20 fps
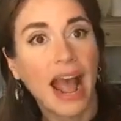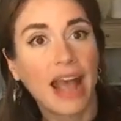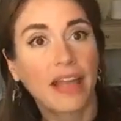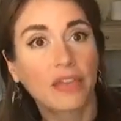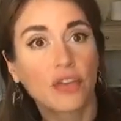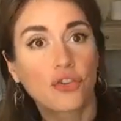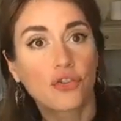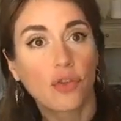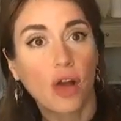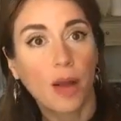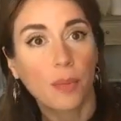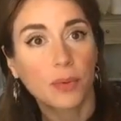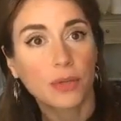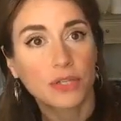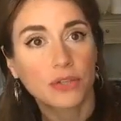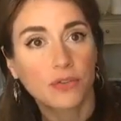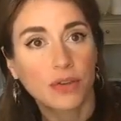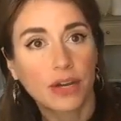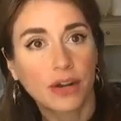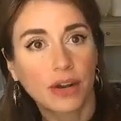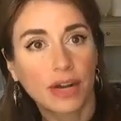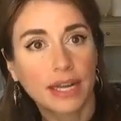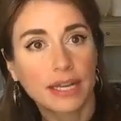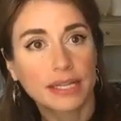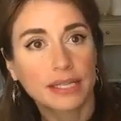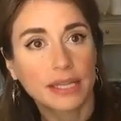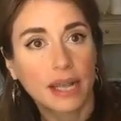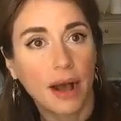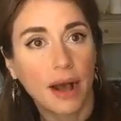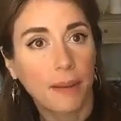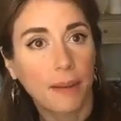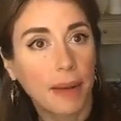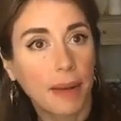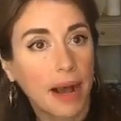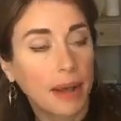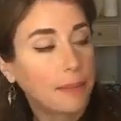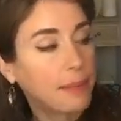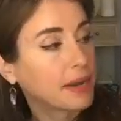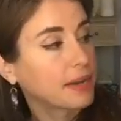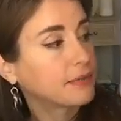And the troposphere is um,
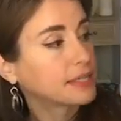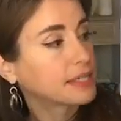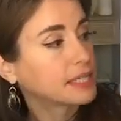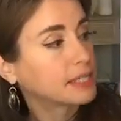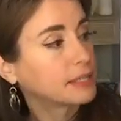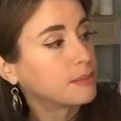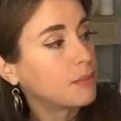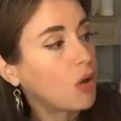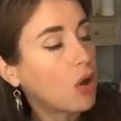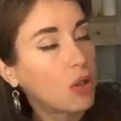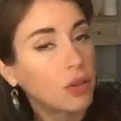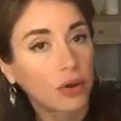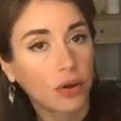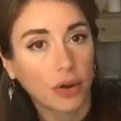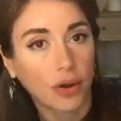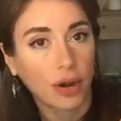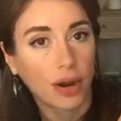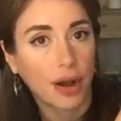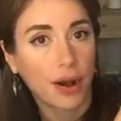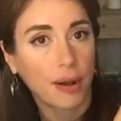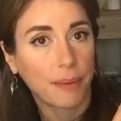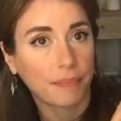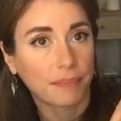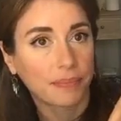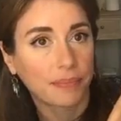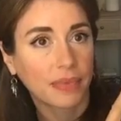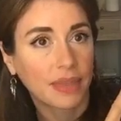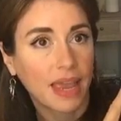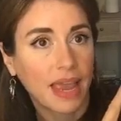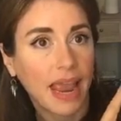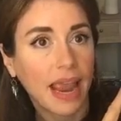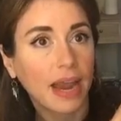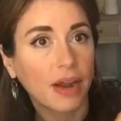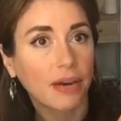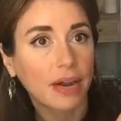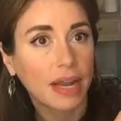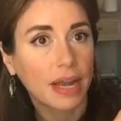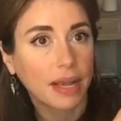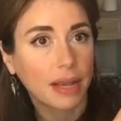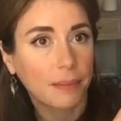a bit of a smaller um,
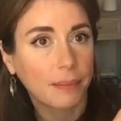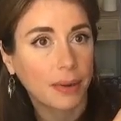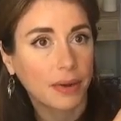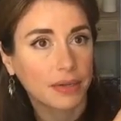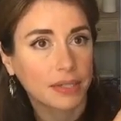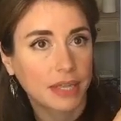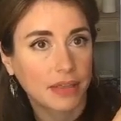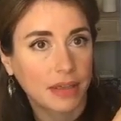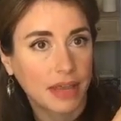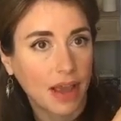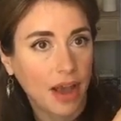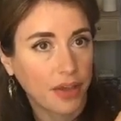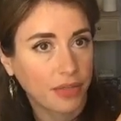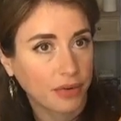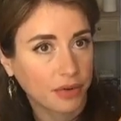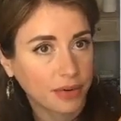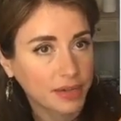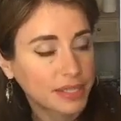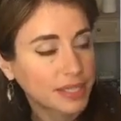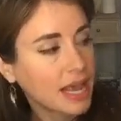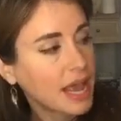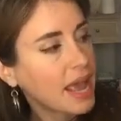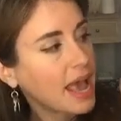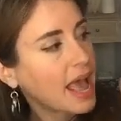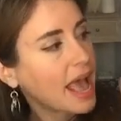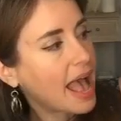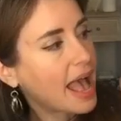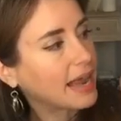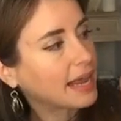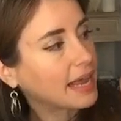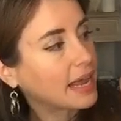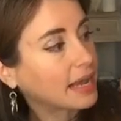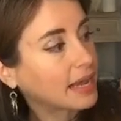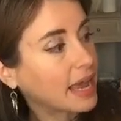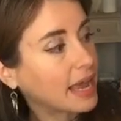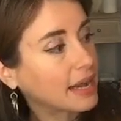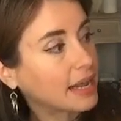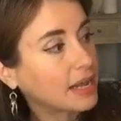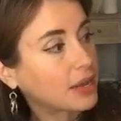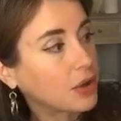area compared to the others. And
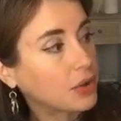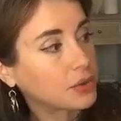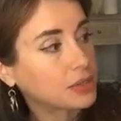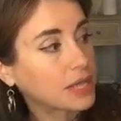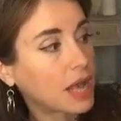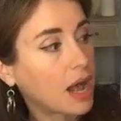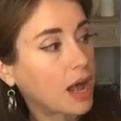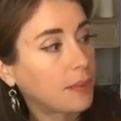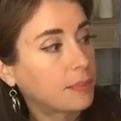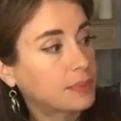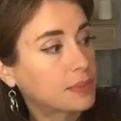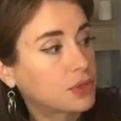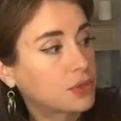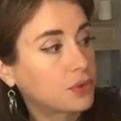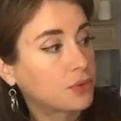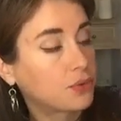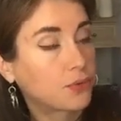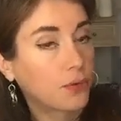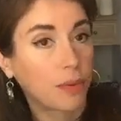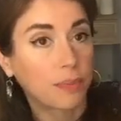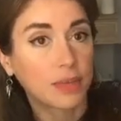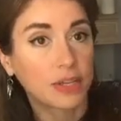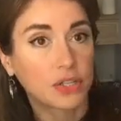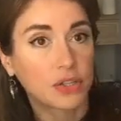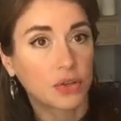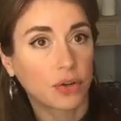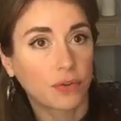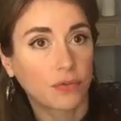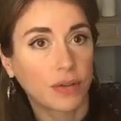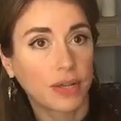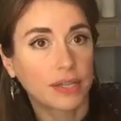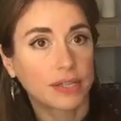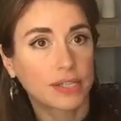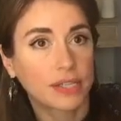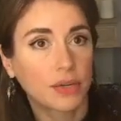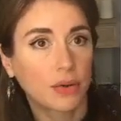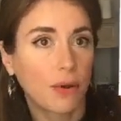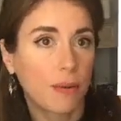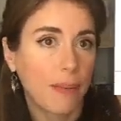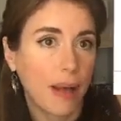again, it goes up to, from the
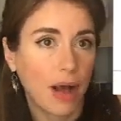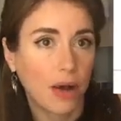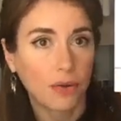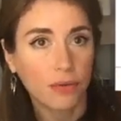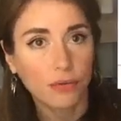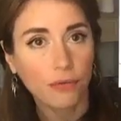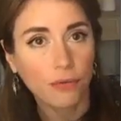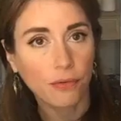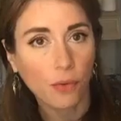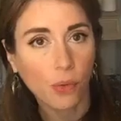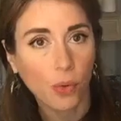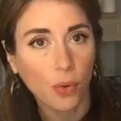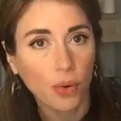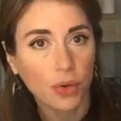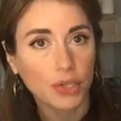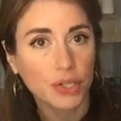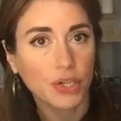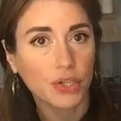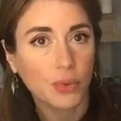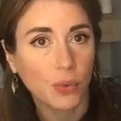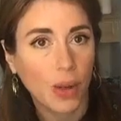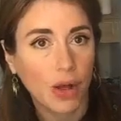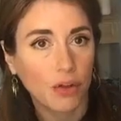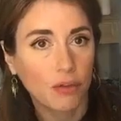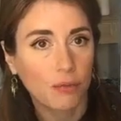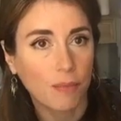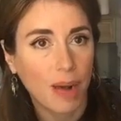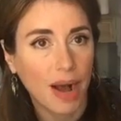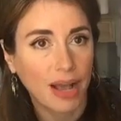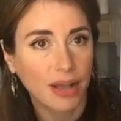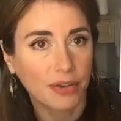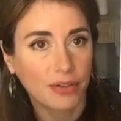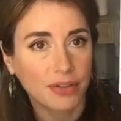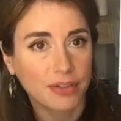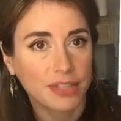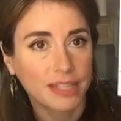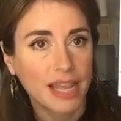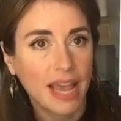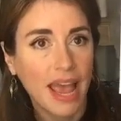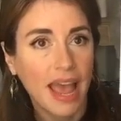surface to about four to 12
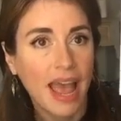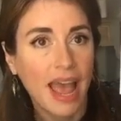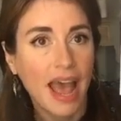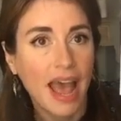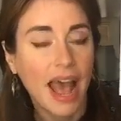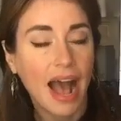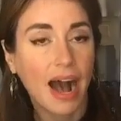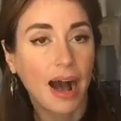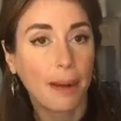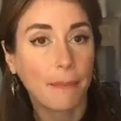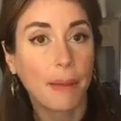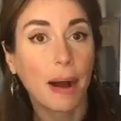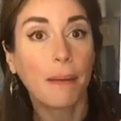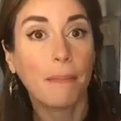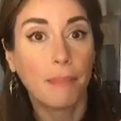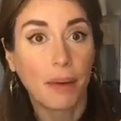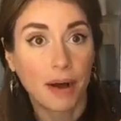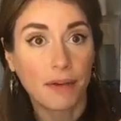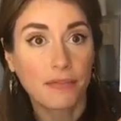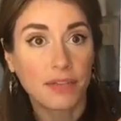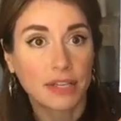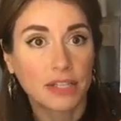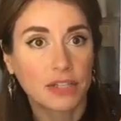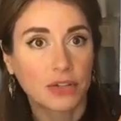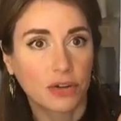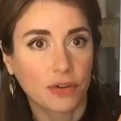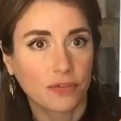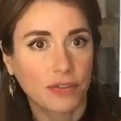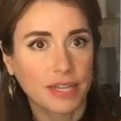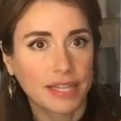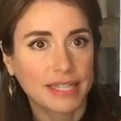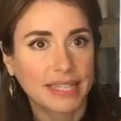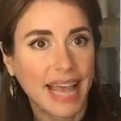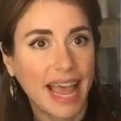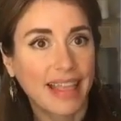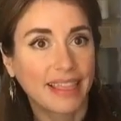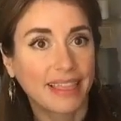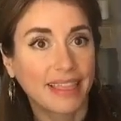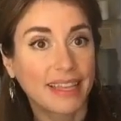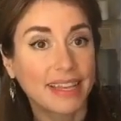miles um, above the surface.
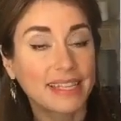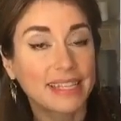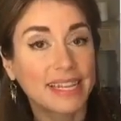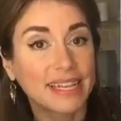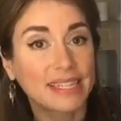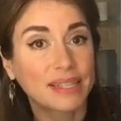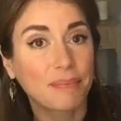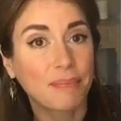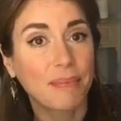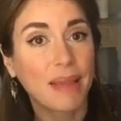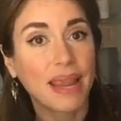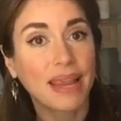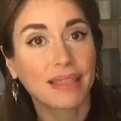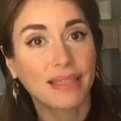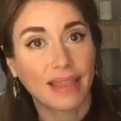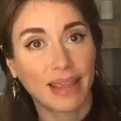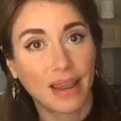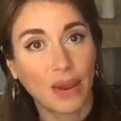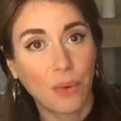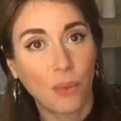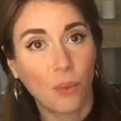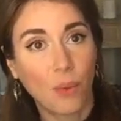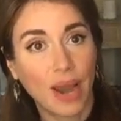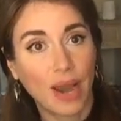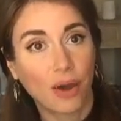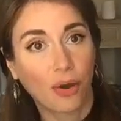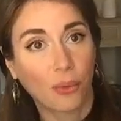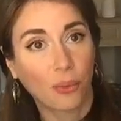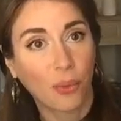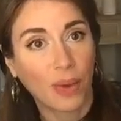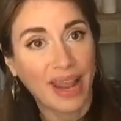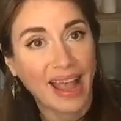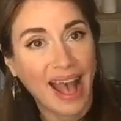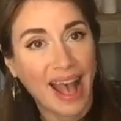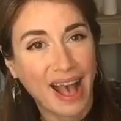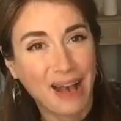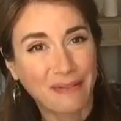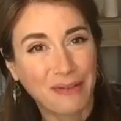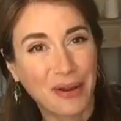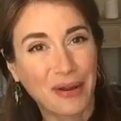And this is mainly where we
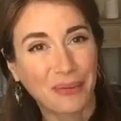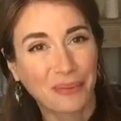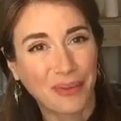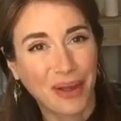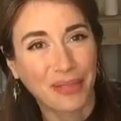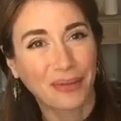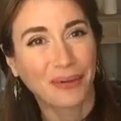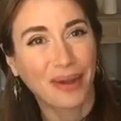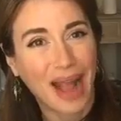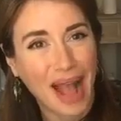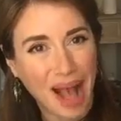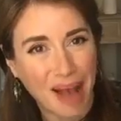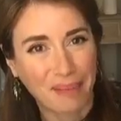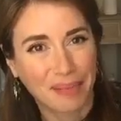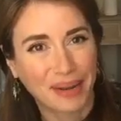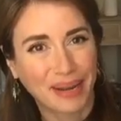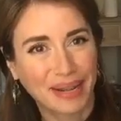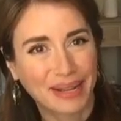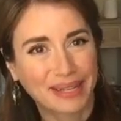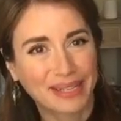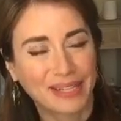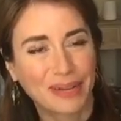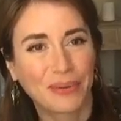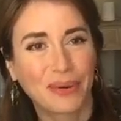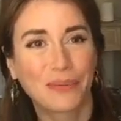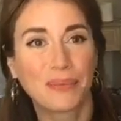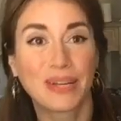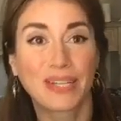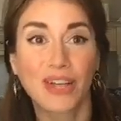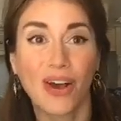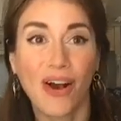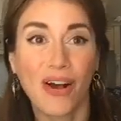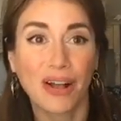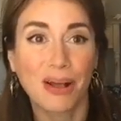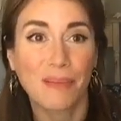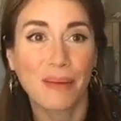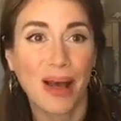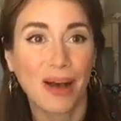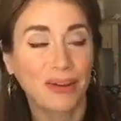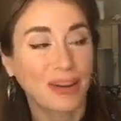have our weather happening. So when we
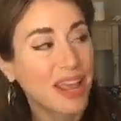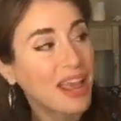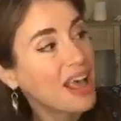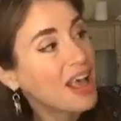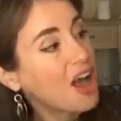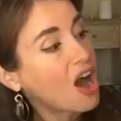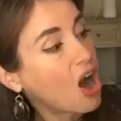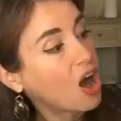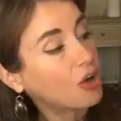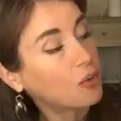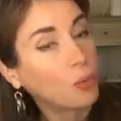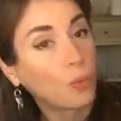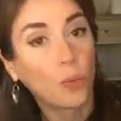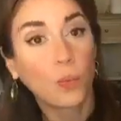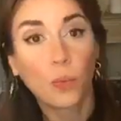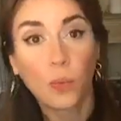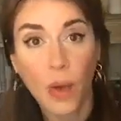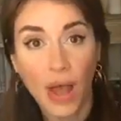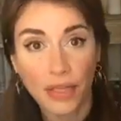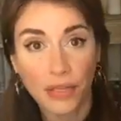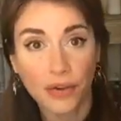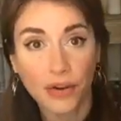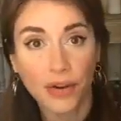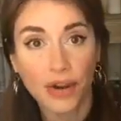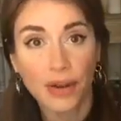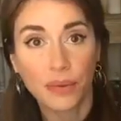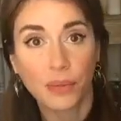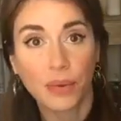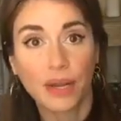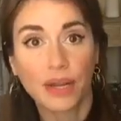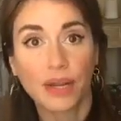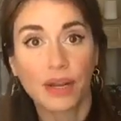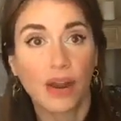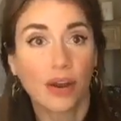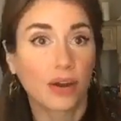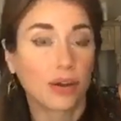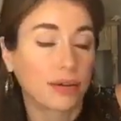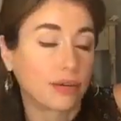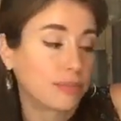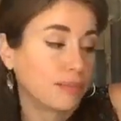talk about a uh, weather and we
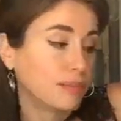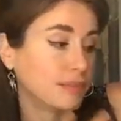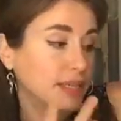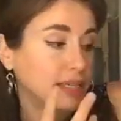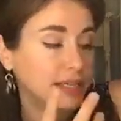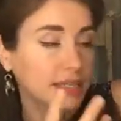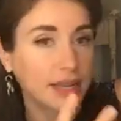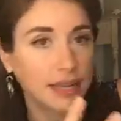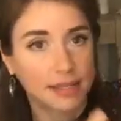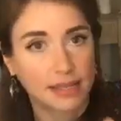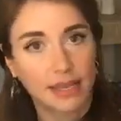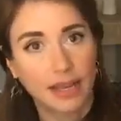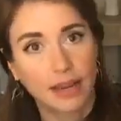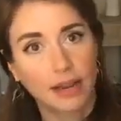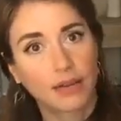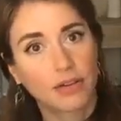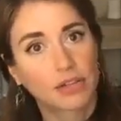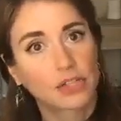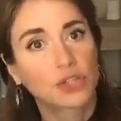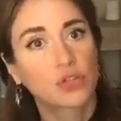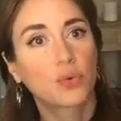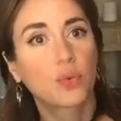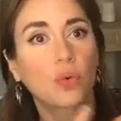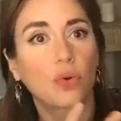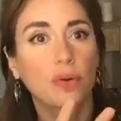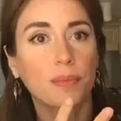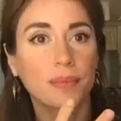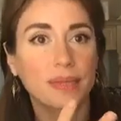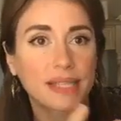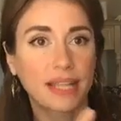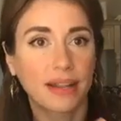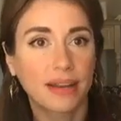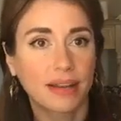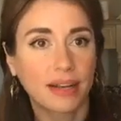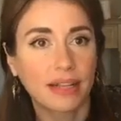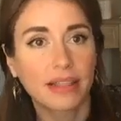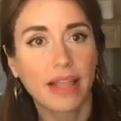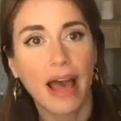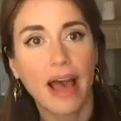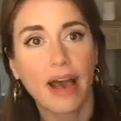are discussing storms
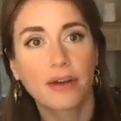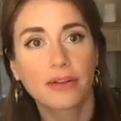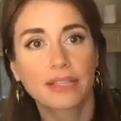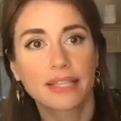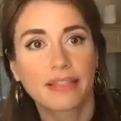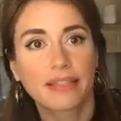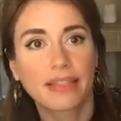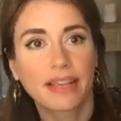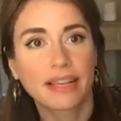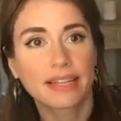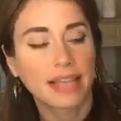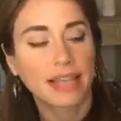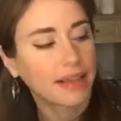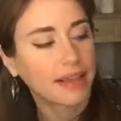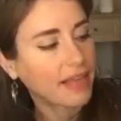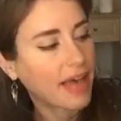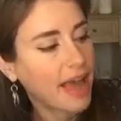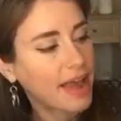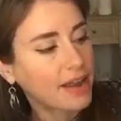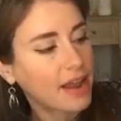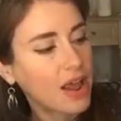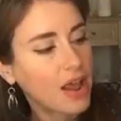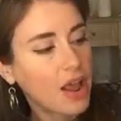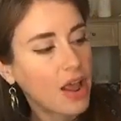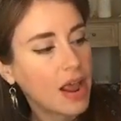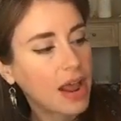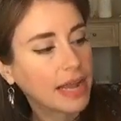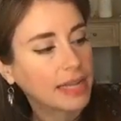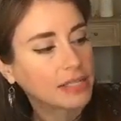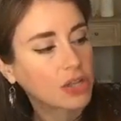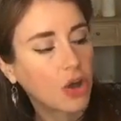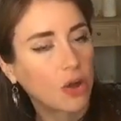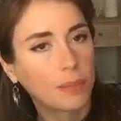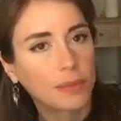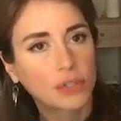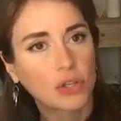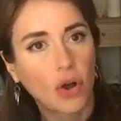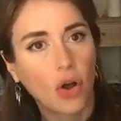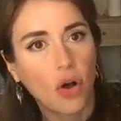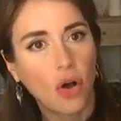and clouds and things like that, it's
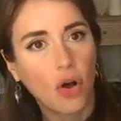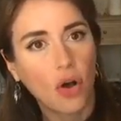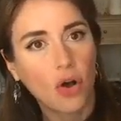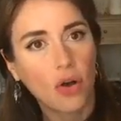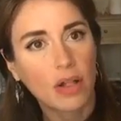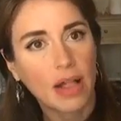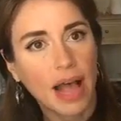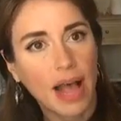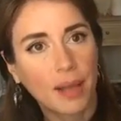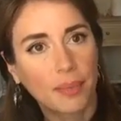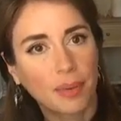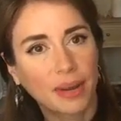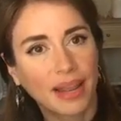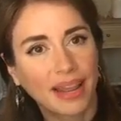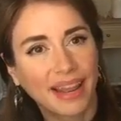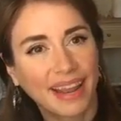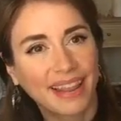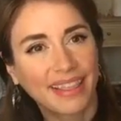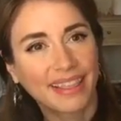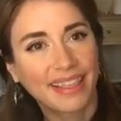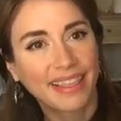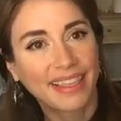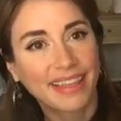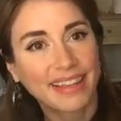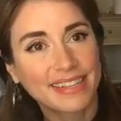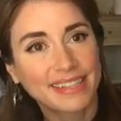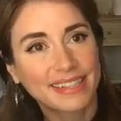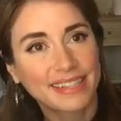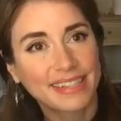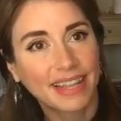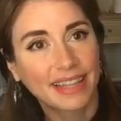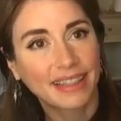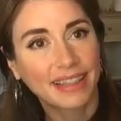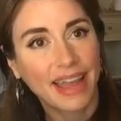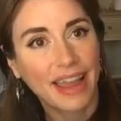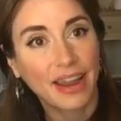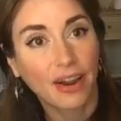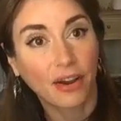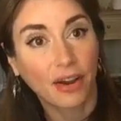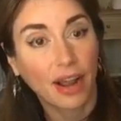almost all happening in this
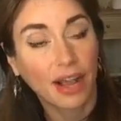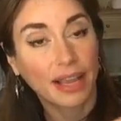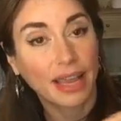layer.